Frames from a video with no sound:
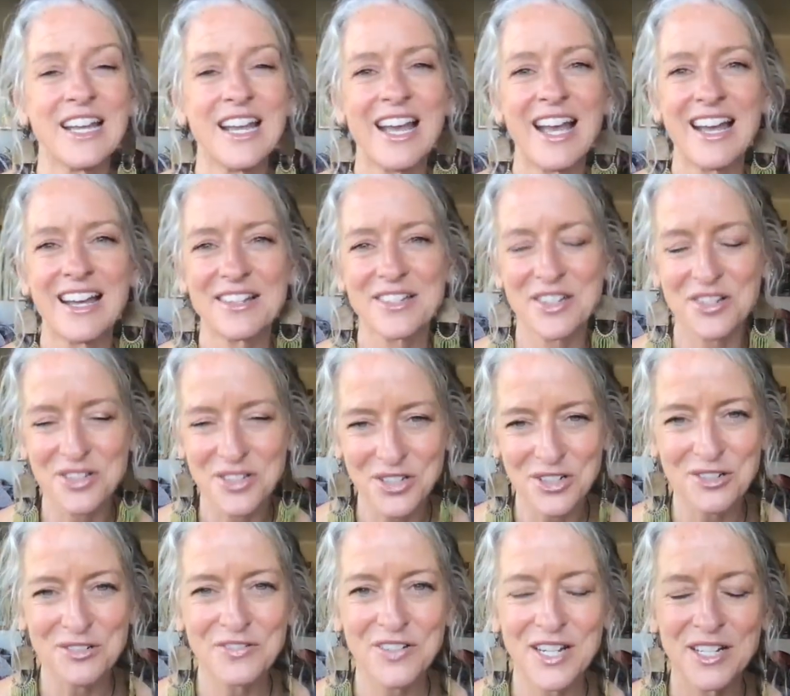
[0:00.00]
as a
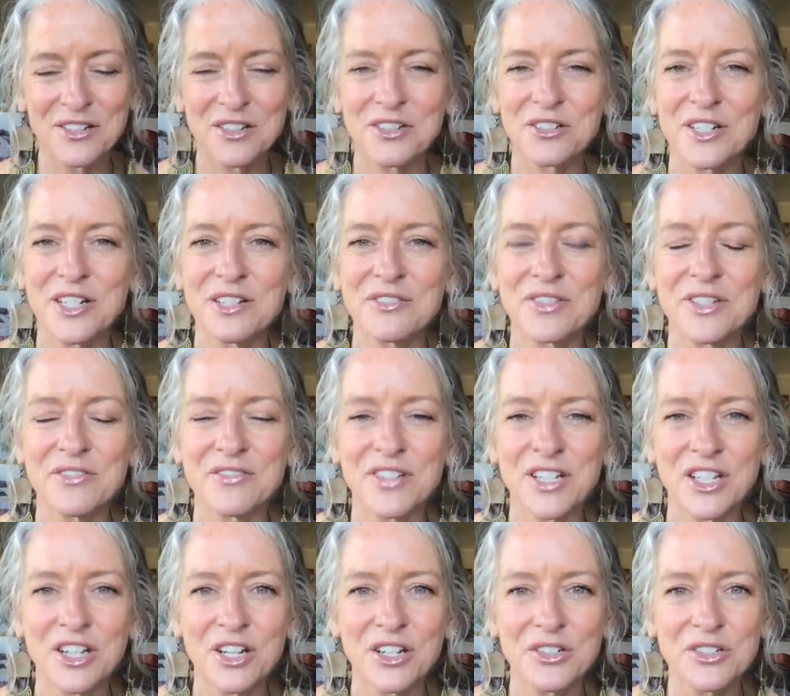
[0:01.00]
certified creatively
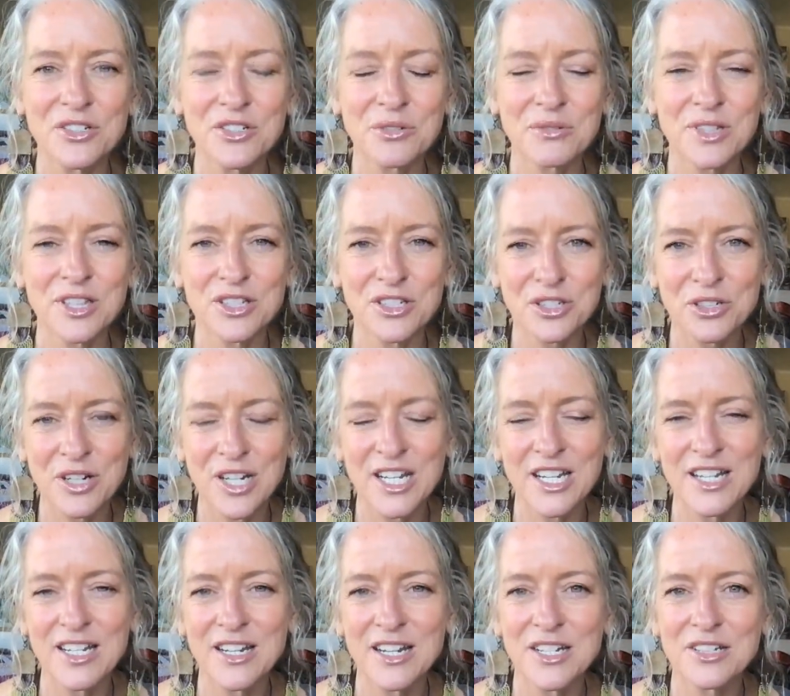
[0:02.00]
fit coach with the
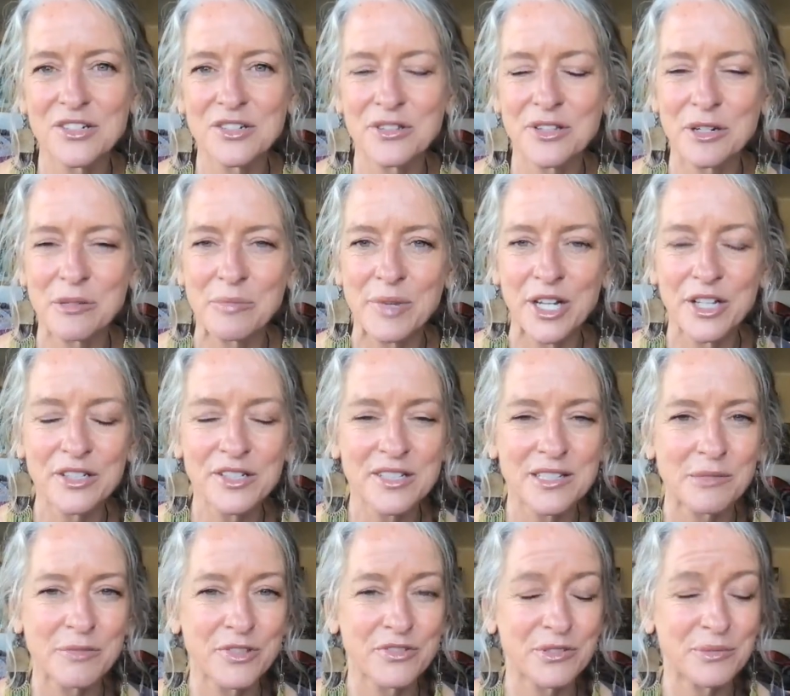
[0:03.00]
training under their belt.
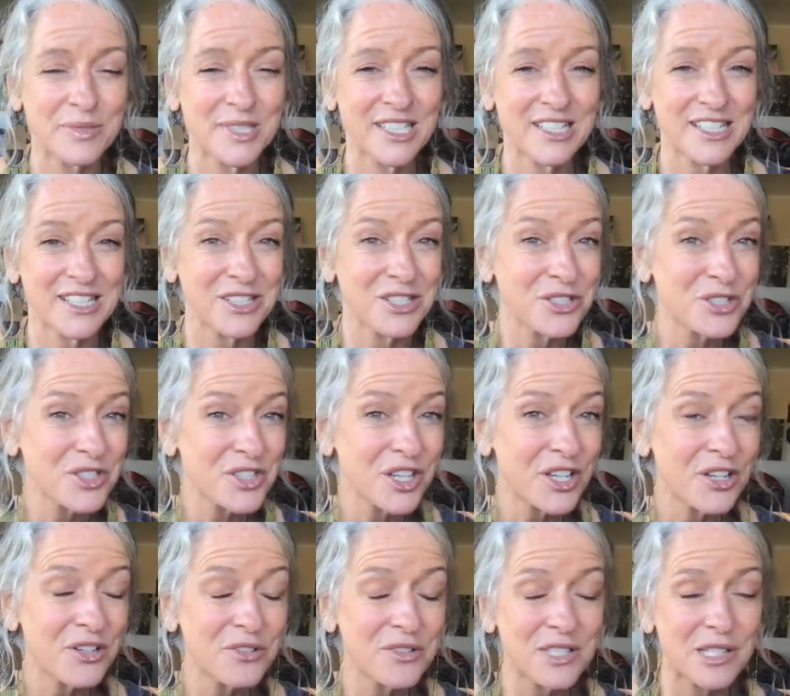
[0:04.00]
Some of them did it years
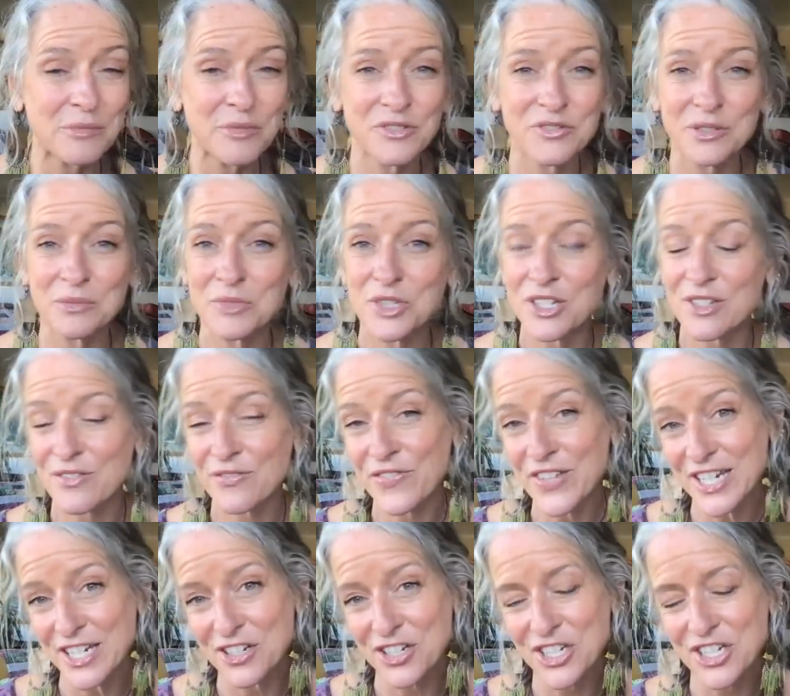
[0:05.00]
ago, some of them just
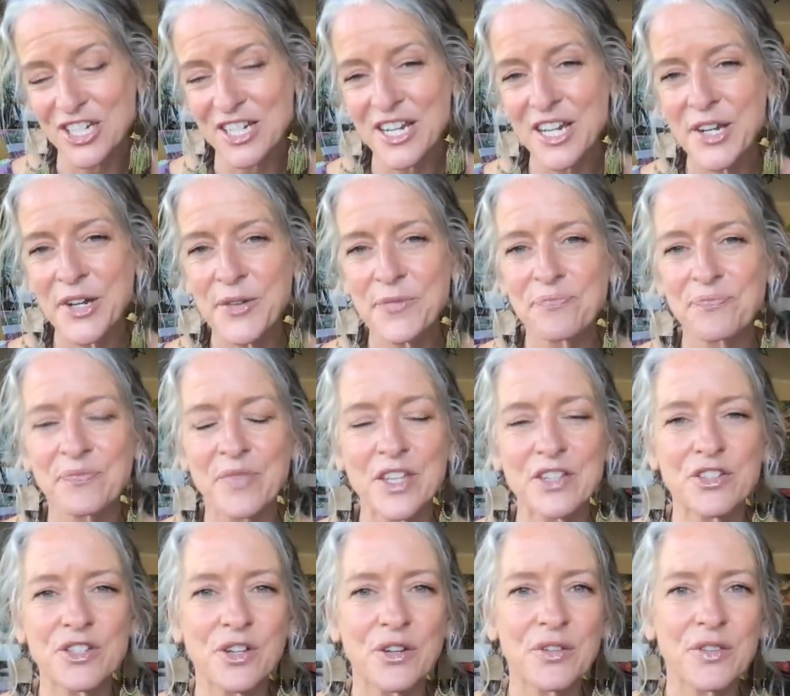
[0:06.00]
finished.
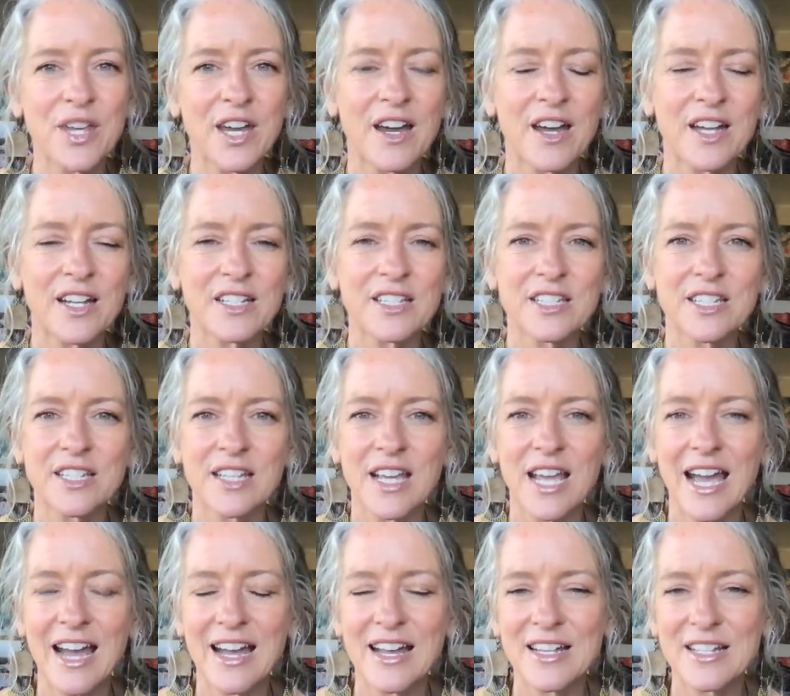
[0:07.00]
So that
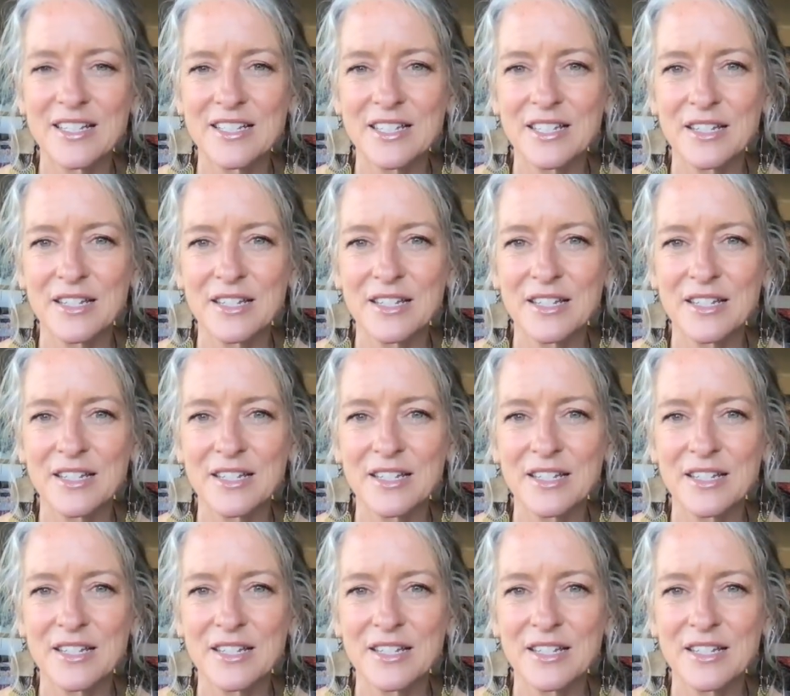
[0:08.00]
as